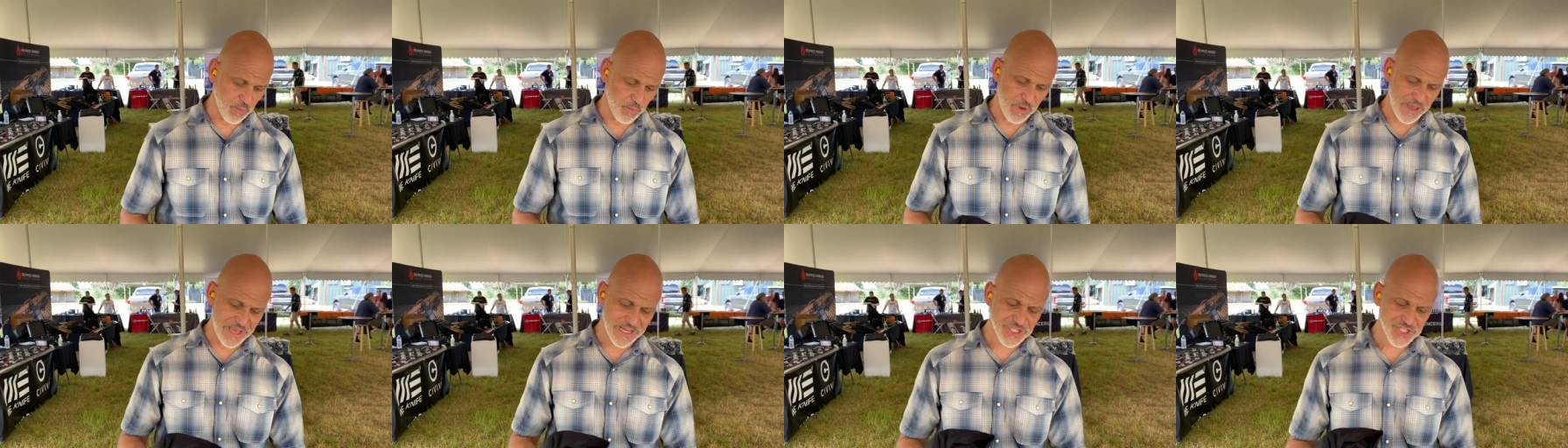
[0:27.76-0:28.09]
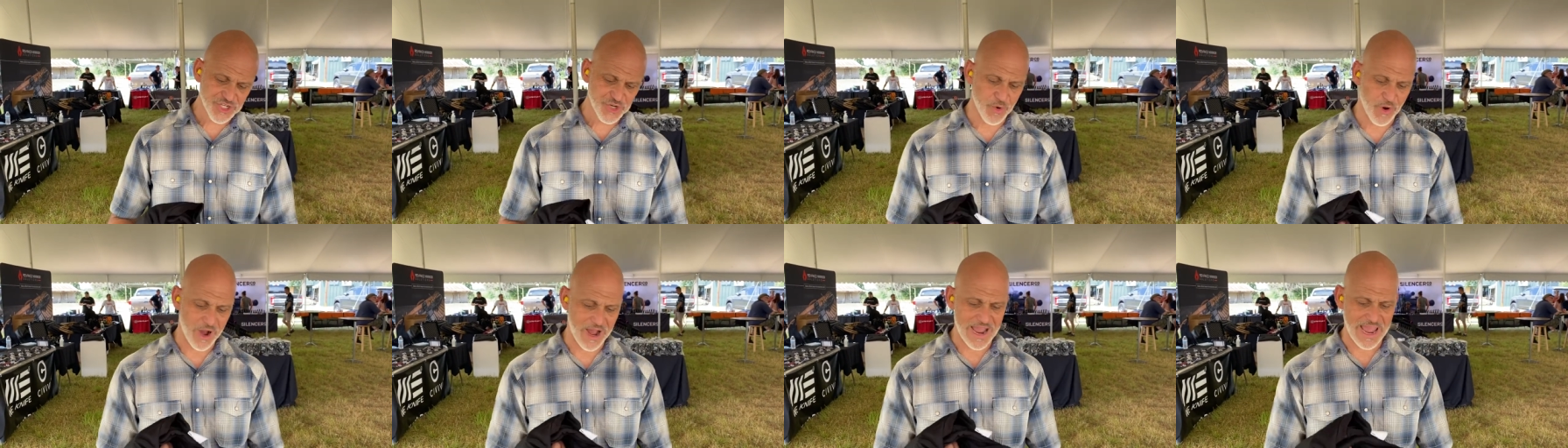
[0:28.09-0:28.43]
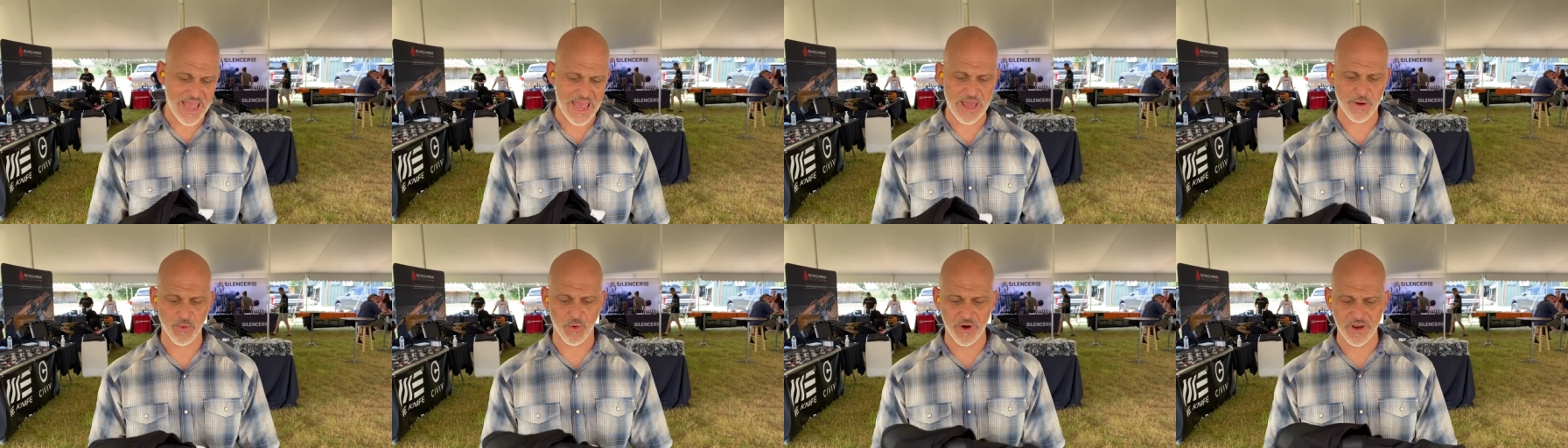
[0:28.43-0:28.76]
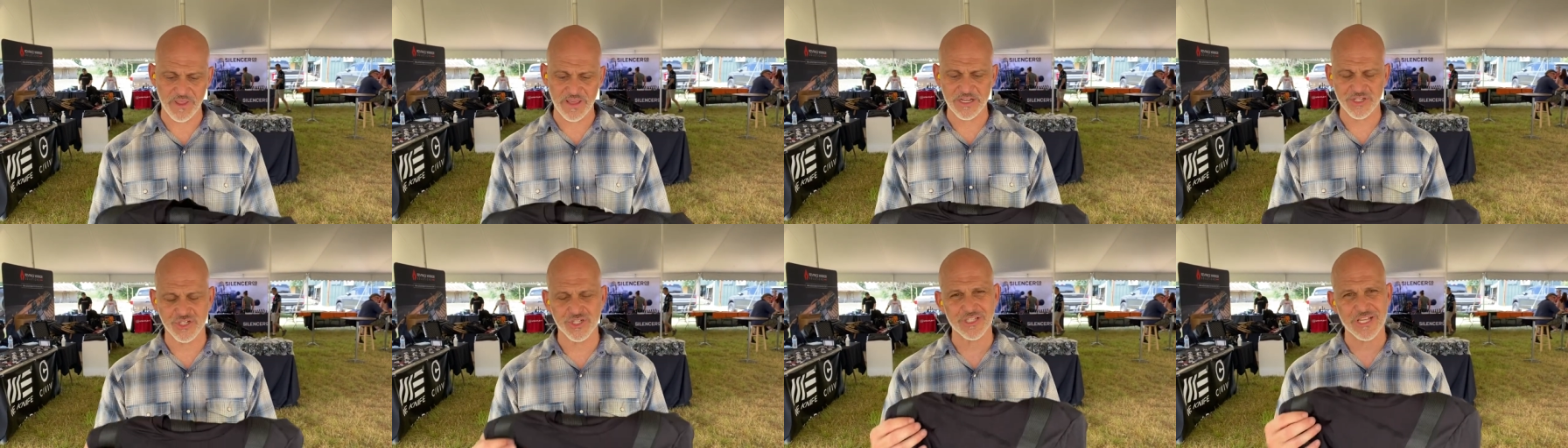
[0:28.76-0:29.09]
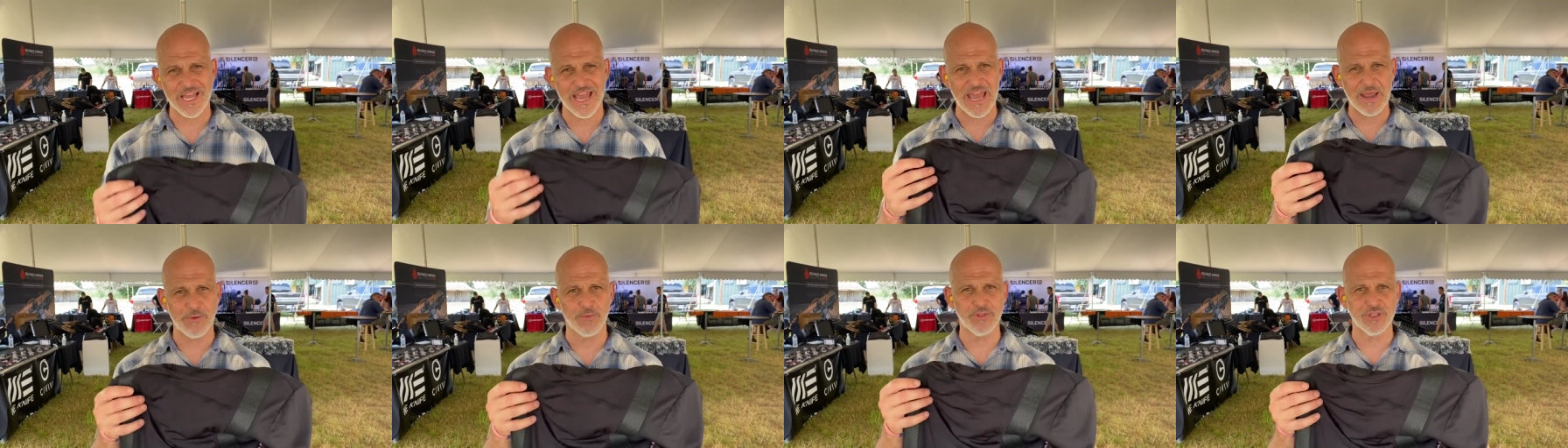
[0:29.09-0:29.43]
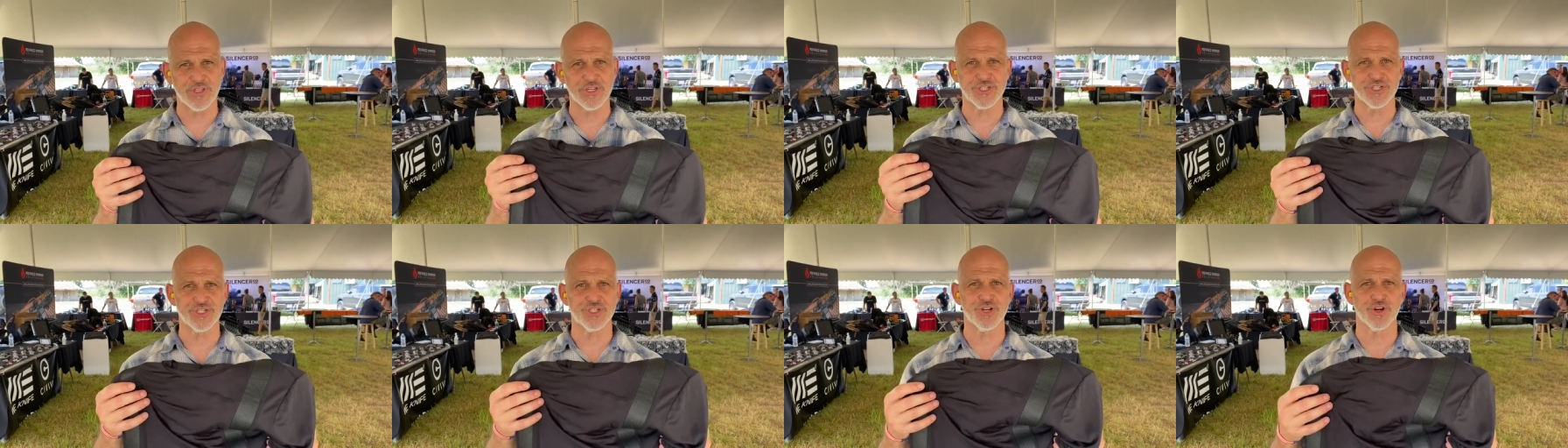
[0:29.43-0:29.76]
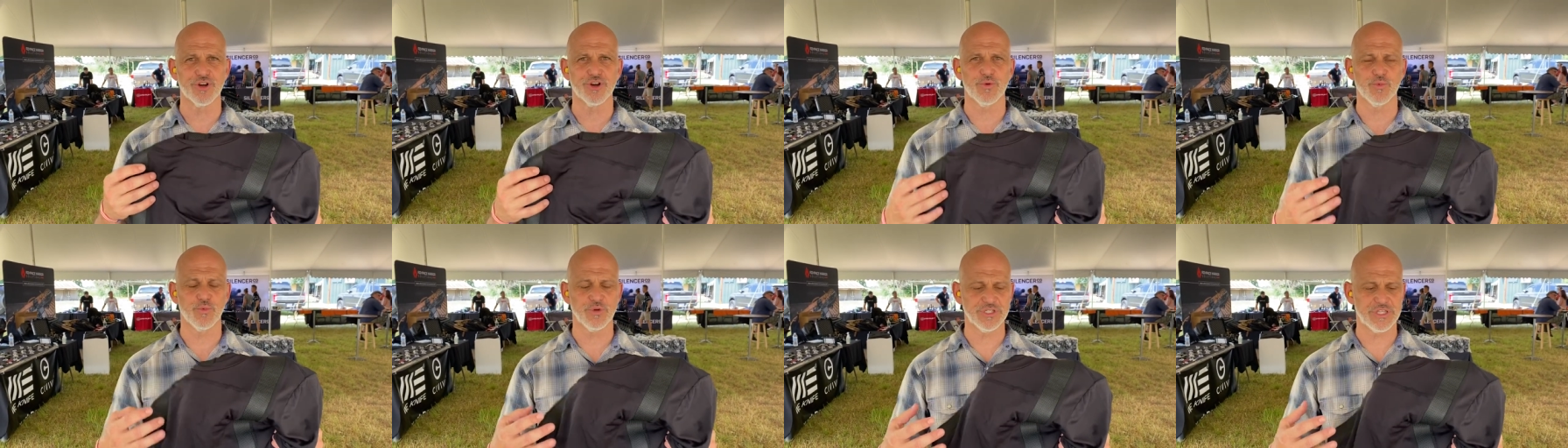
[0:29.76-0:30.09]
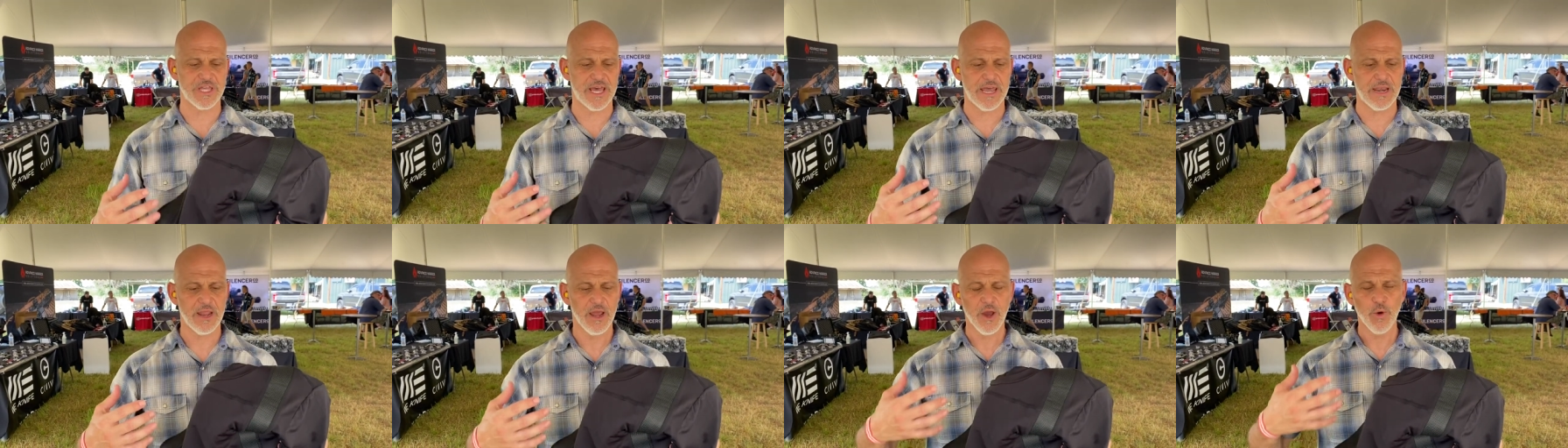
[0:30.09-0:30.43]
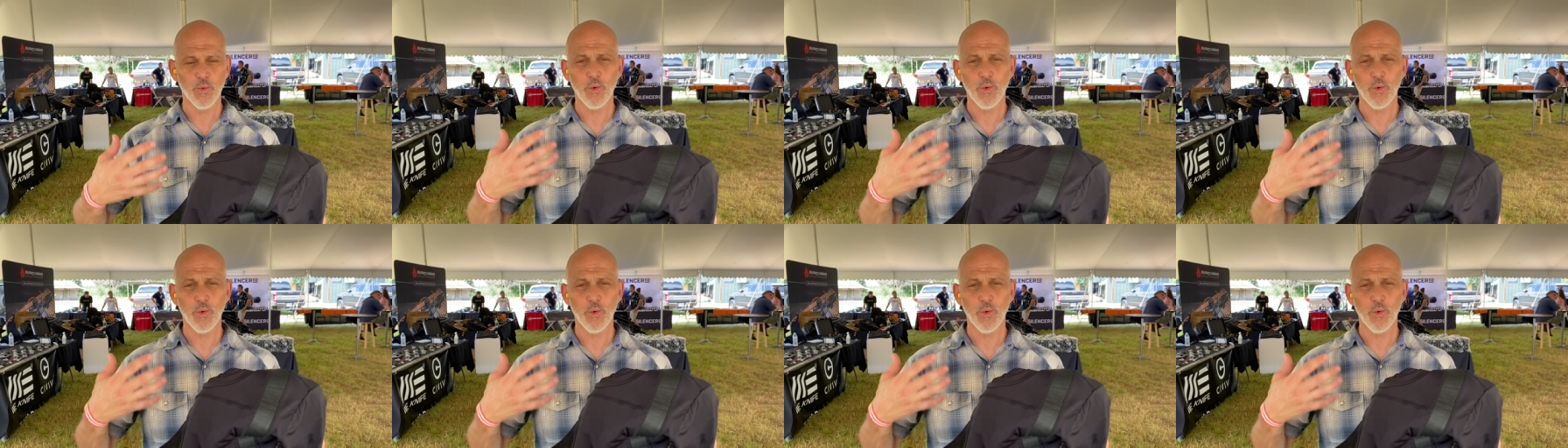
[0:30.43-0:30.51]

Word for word: issue I had, one of the issues I had with the shirt was that